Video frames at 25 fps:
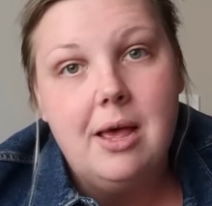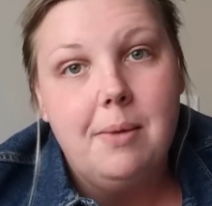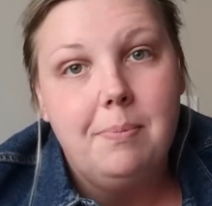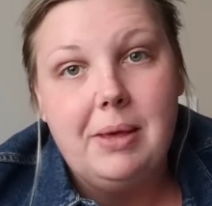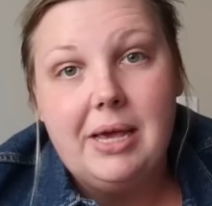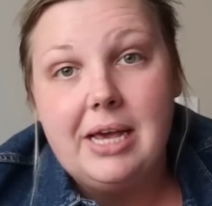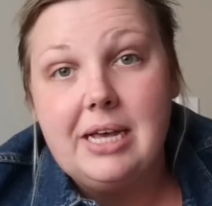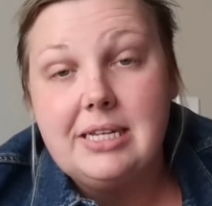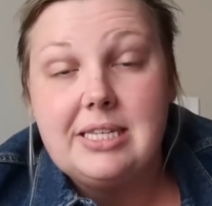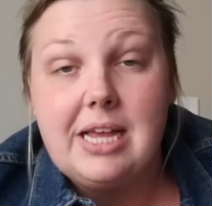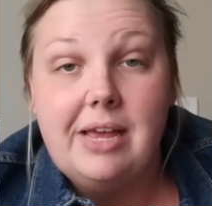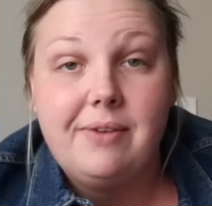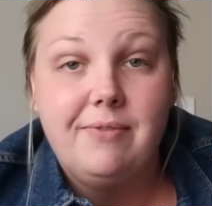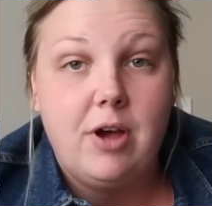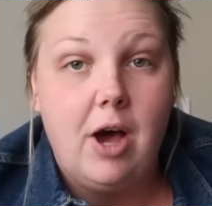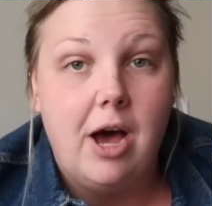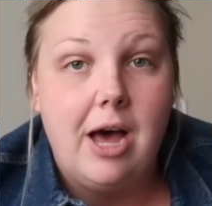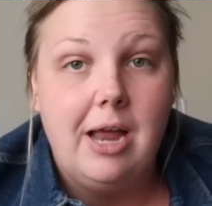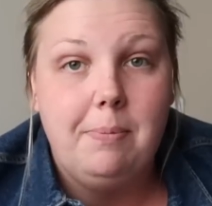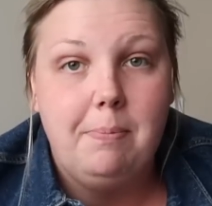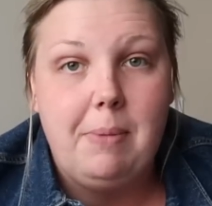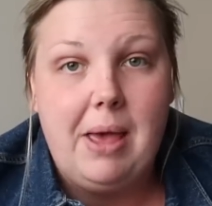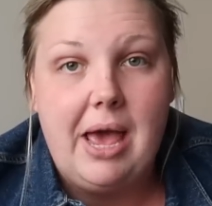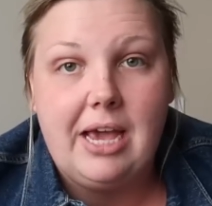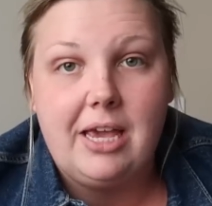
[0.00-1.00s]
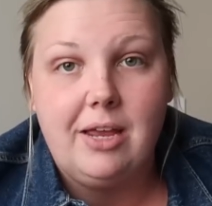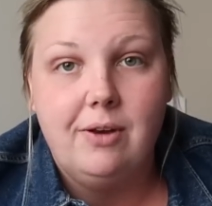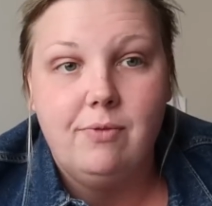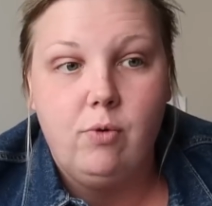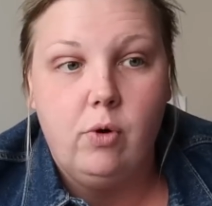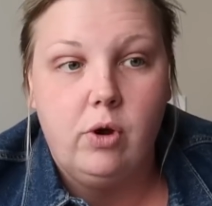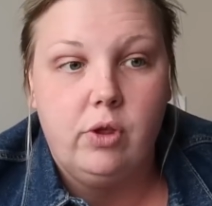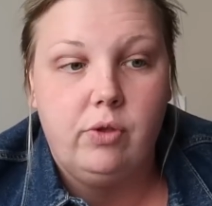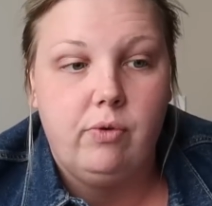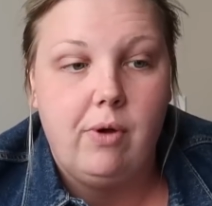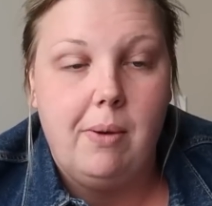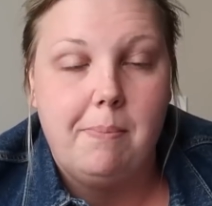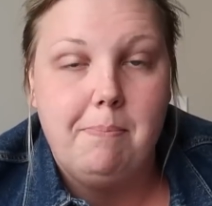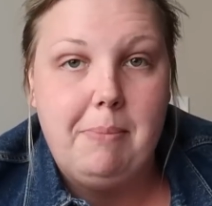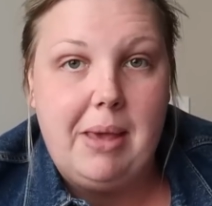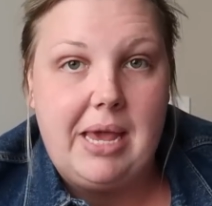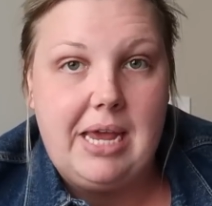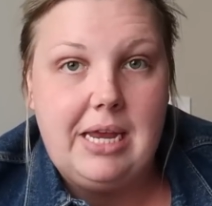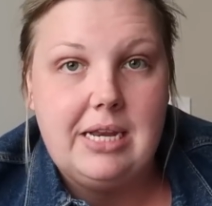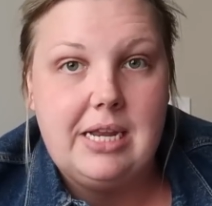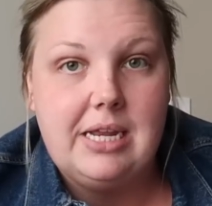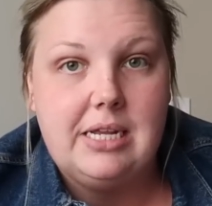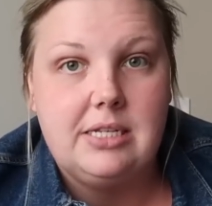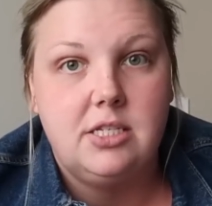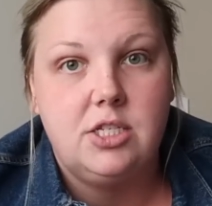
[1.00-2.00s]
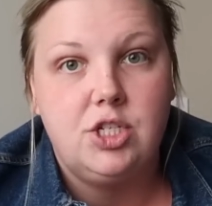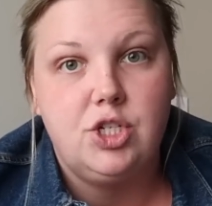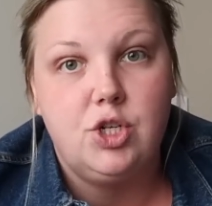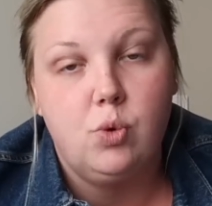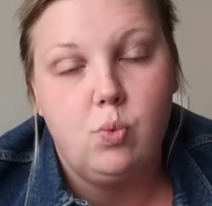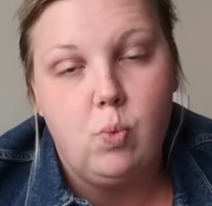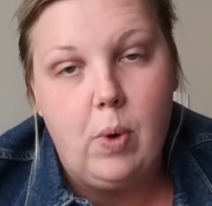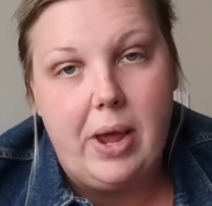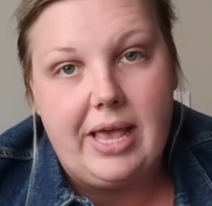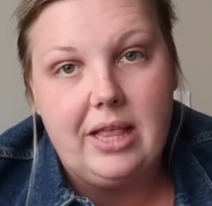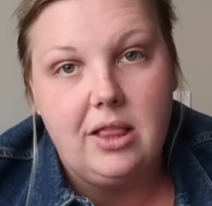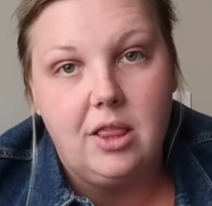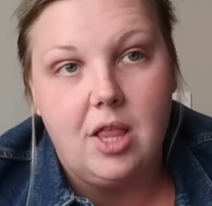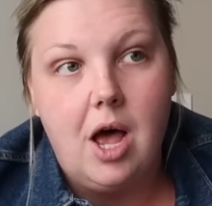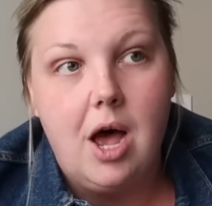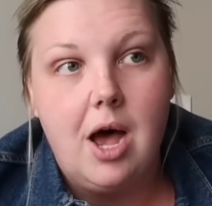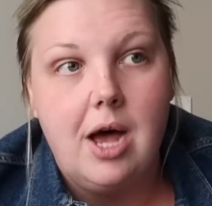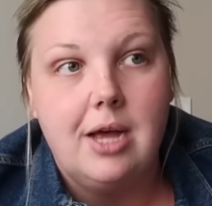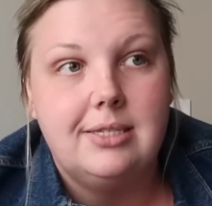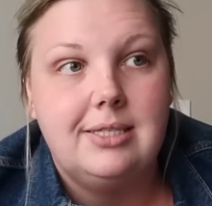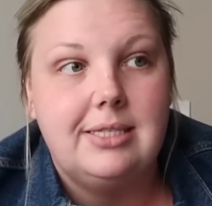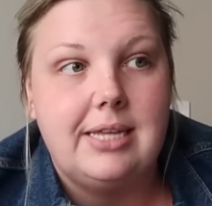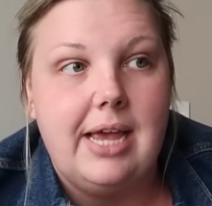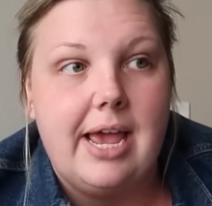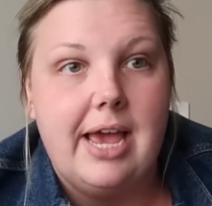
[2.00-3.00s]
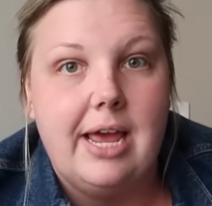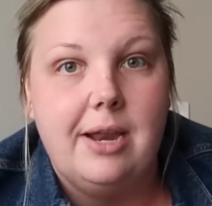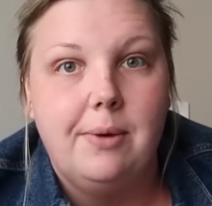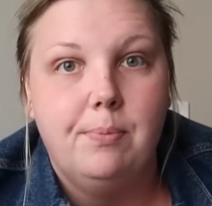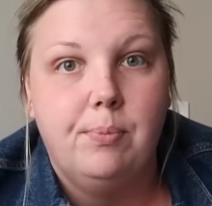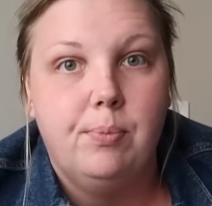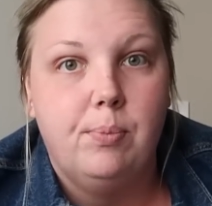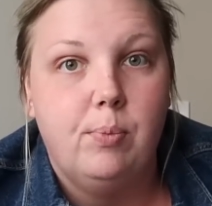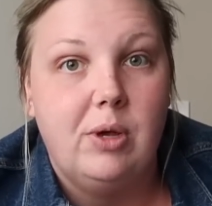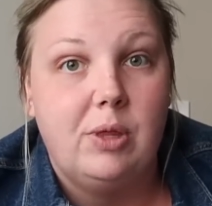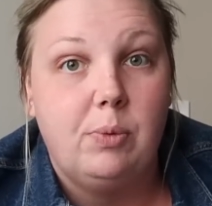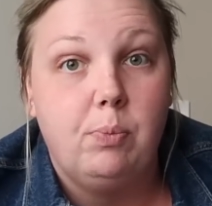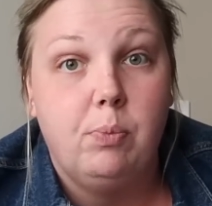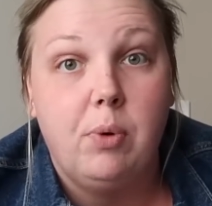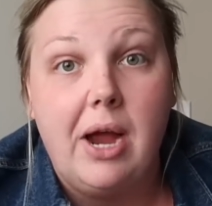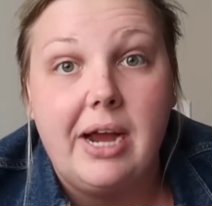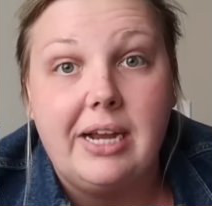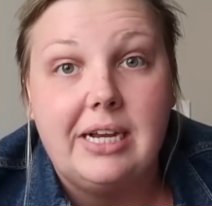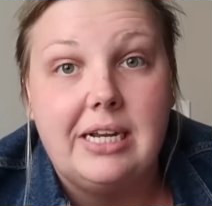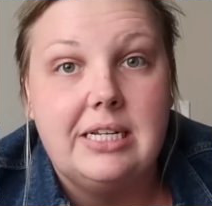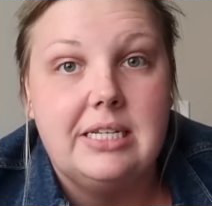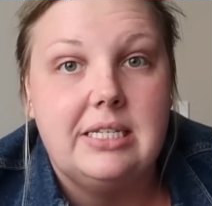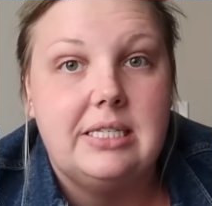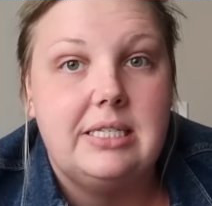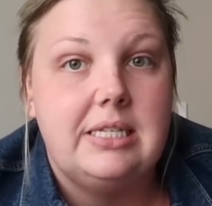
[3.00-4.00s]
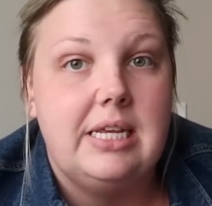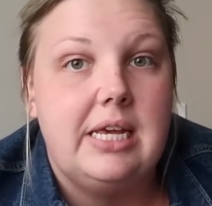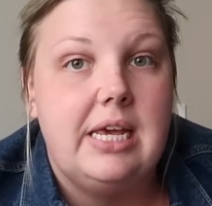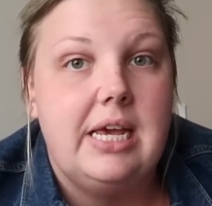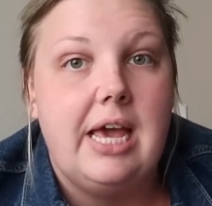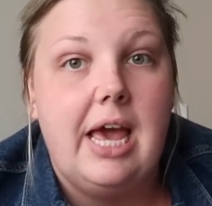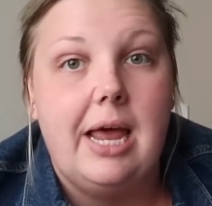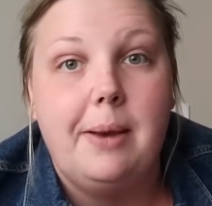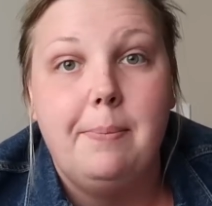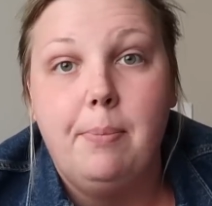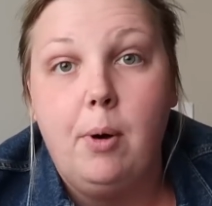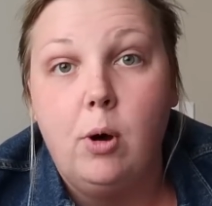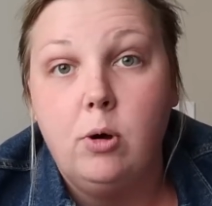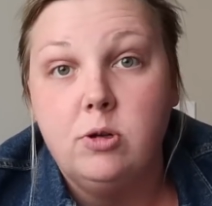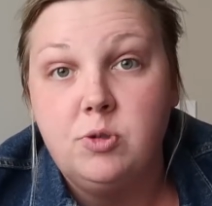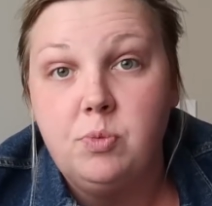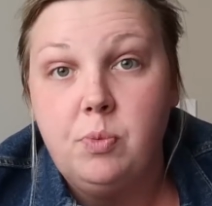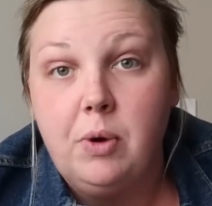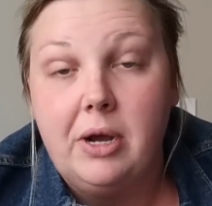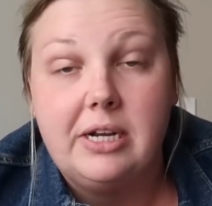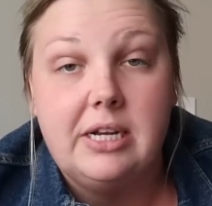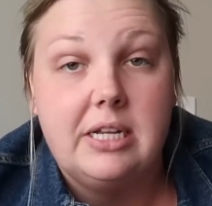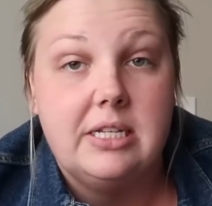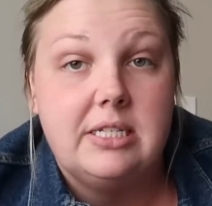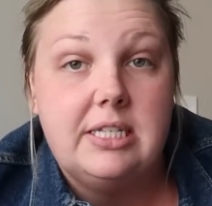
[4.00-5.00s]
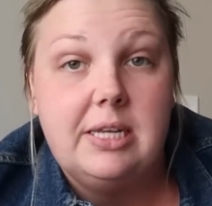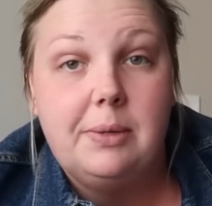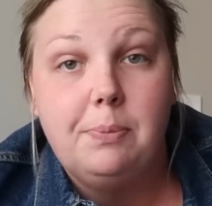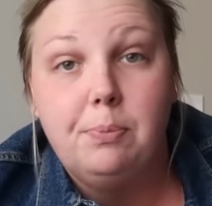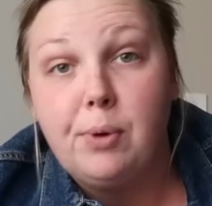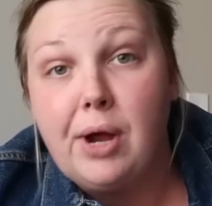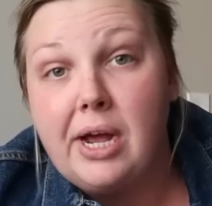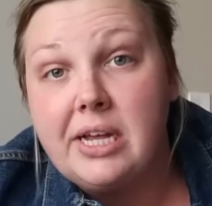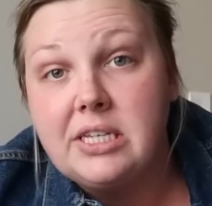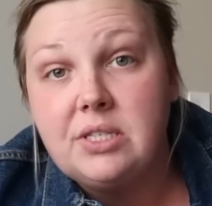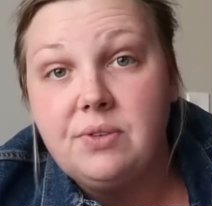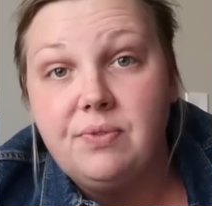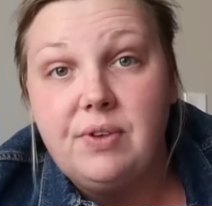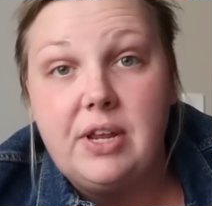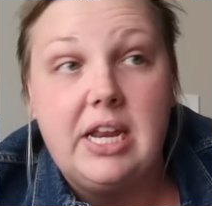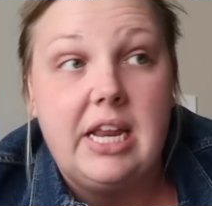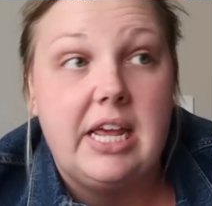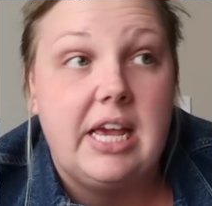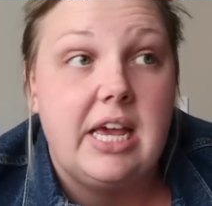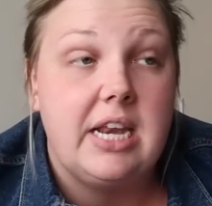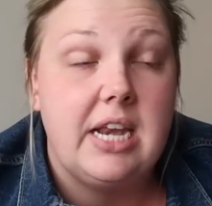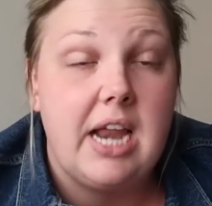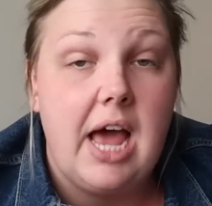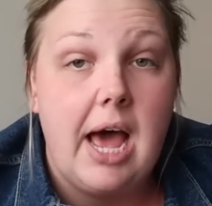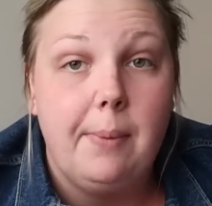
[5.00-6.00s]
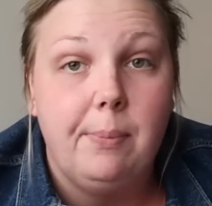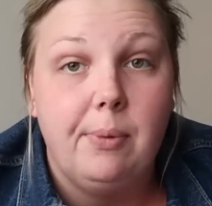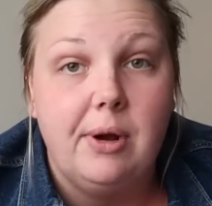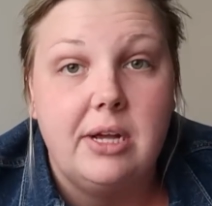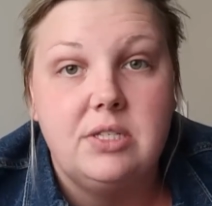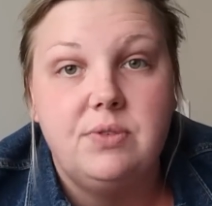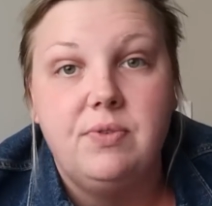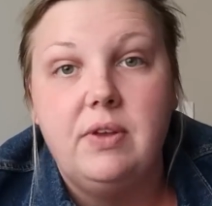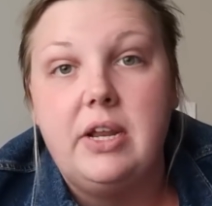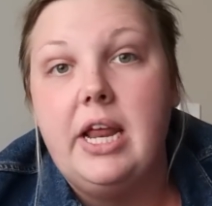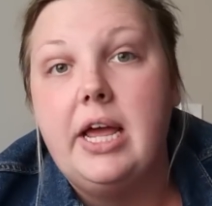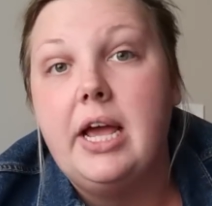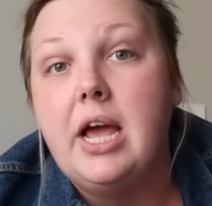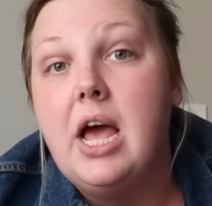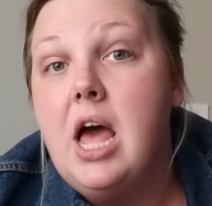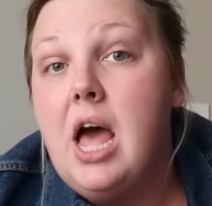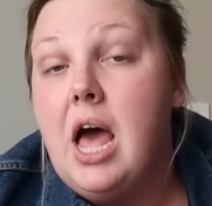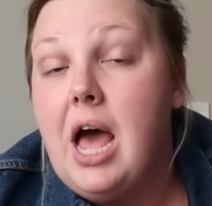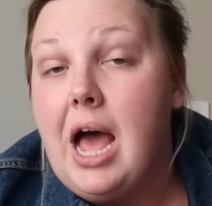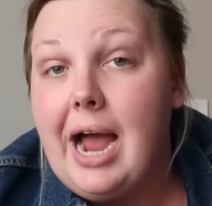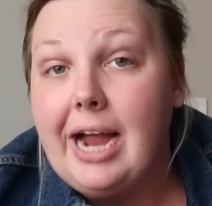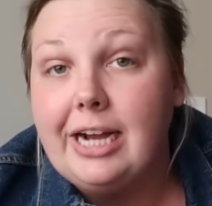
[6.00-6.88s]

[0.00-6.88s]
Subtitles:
Because I've gone back and forth from maintenance to weight loss and with pregnancy and post-pregnancy breastfeeding and not breastfeeding.